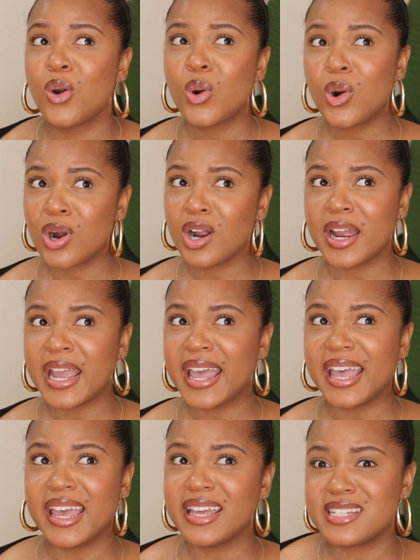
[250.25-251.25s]
or
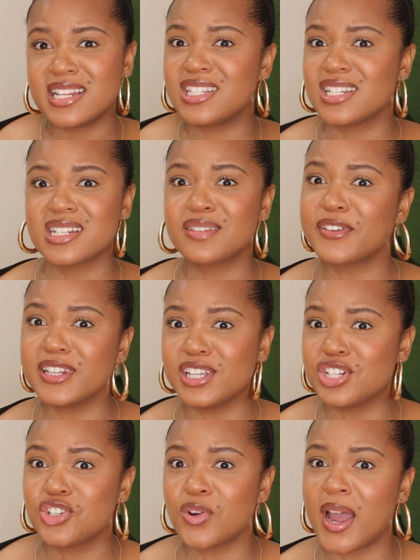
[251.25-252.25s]
is it just
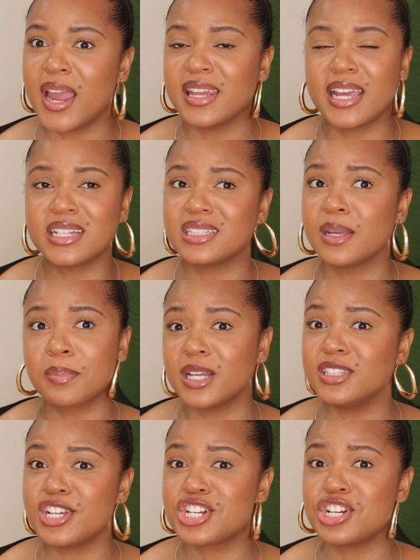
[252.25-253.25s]
feeling dry, like the dip
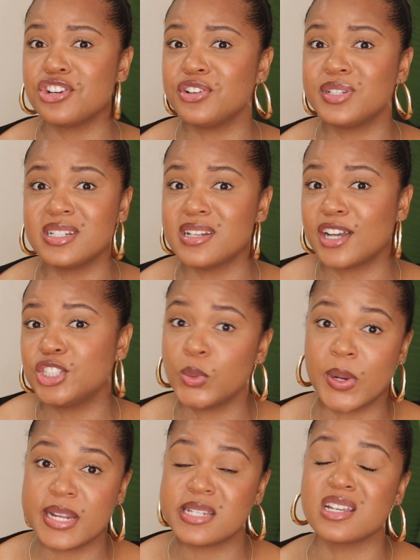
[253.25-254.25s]
conditioner did not
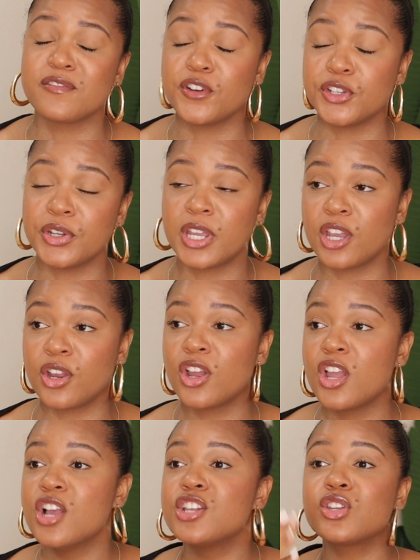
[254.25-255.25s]
do anything for your hair.
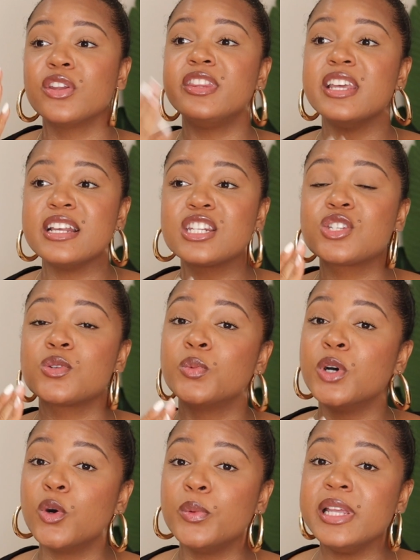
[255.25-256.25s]
So this
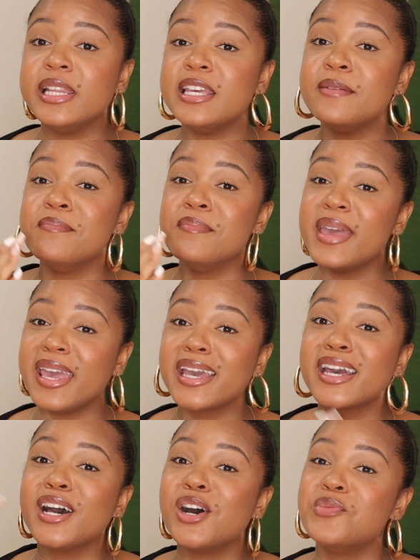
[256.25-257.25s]
will really
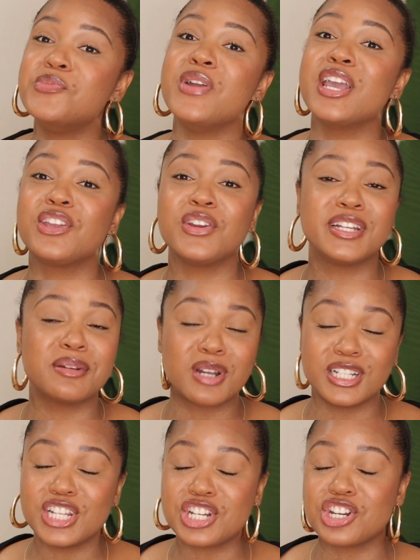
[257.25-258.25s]
make or break your dip
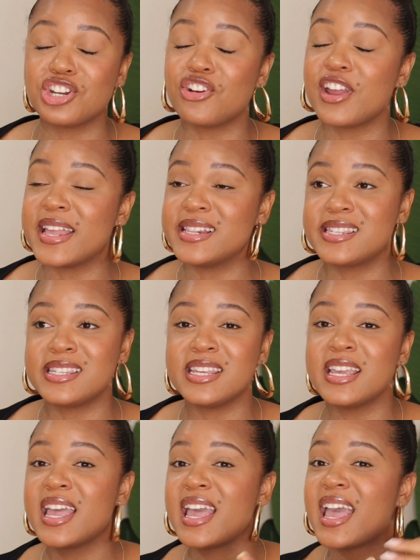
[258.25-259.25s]
conditioner and
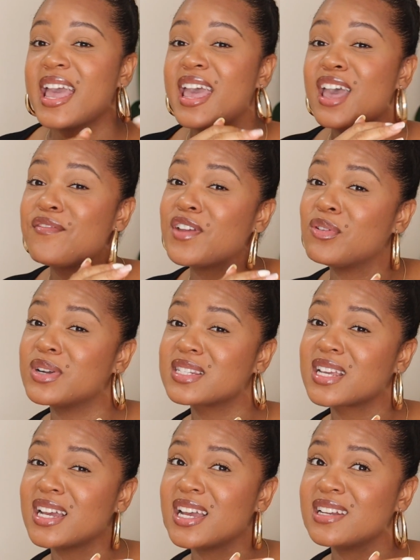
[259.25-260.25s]
see if it was
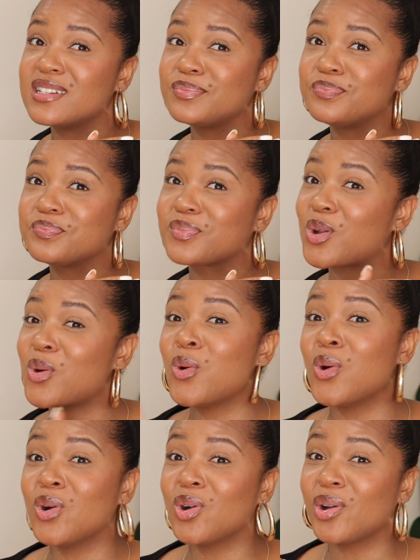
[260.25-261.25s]
good
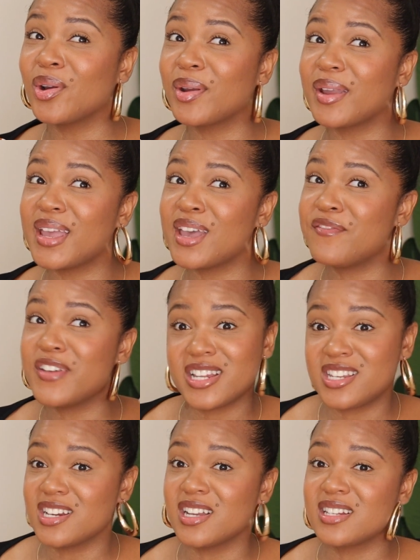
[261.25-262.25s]
or if
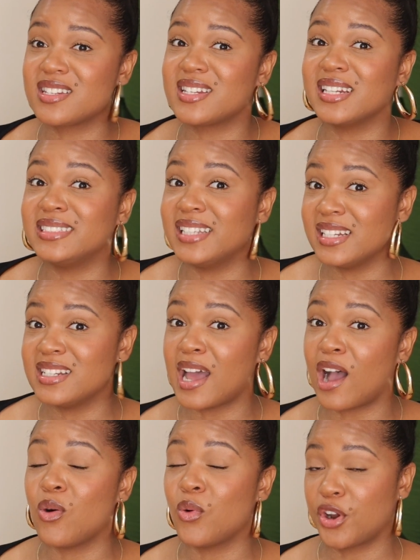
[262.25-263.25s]
it just did
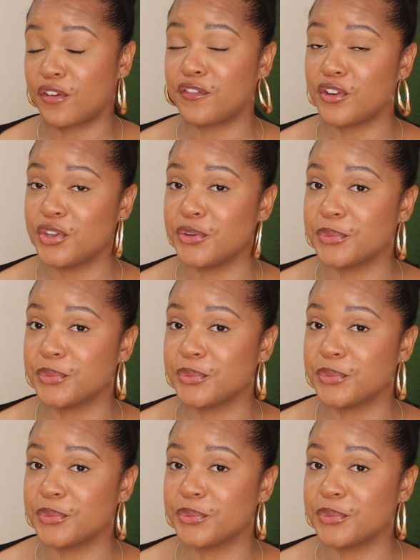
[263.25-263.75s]
not work for you.